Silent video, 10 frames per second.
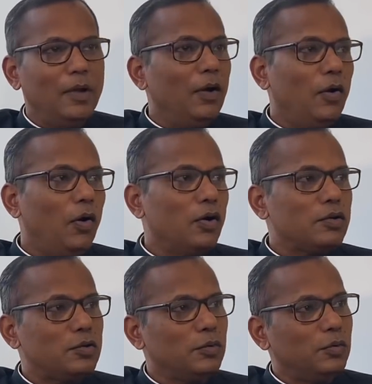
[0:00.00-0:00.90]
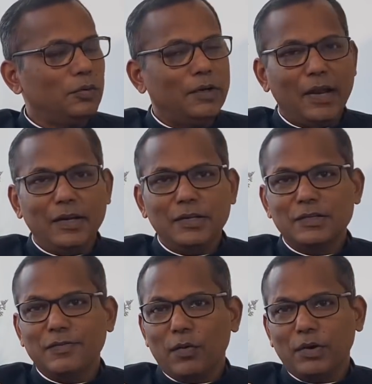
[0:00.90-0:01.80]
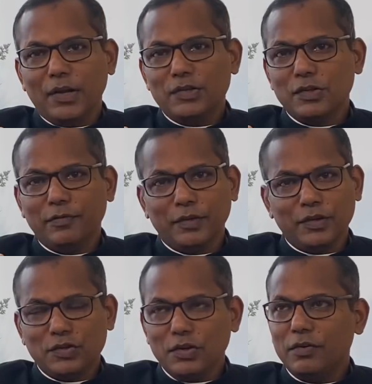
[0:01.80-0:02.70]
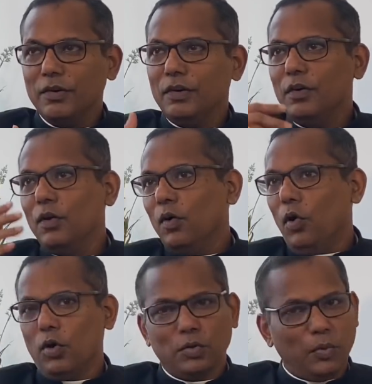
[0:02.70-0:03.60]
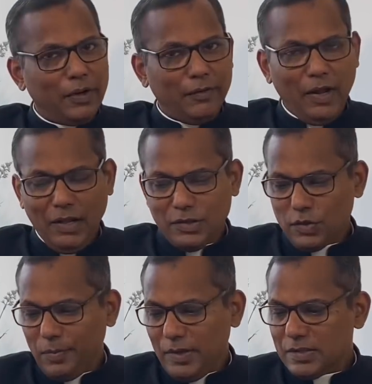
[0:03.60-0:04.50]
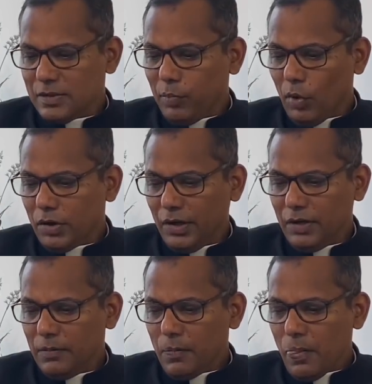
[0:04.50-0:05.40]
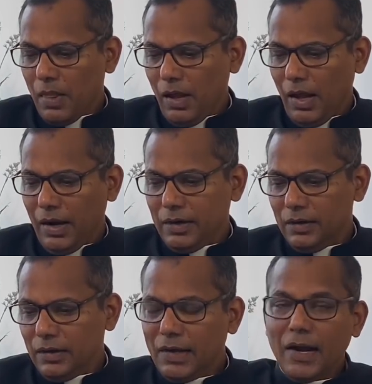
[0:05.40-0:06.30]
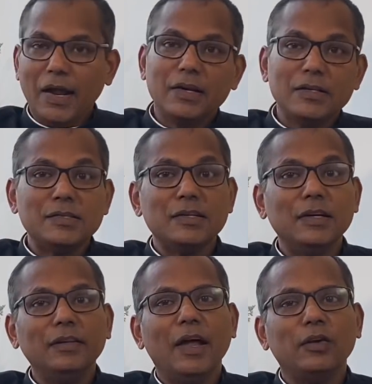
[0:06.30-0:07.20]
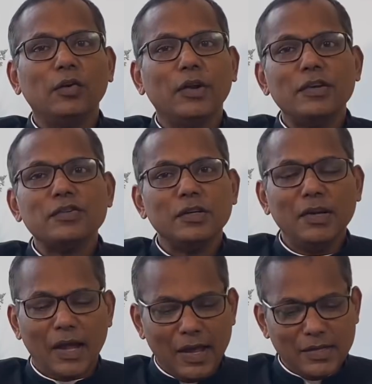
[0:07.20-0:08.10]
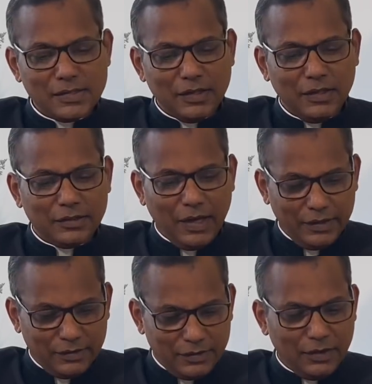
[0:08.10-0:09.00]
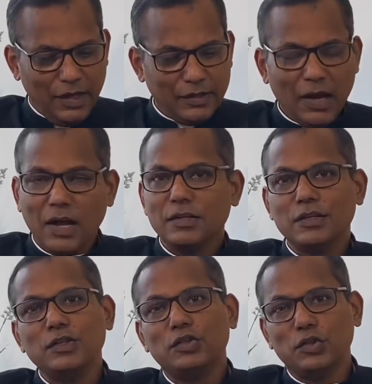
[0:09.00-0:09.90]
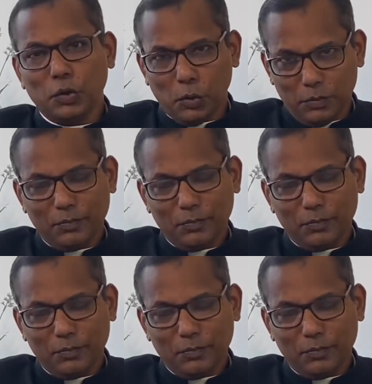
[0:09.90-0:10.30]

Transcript: or to Lenny's foundation for the children, or to whatever else you've been supporting? And can I consider that donation as a tithe? And the answer is no.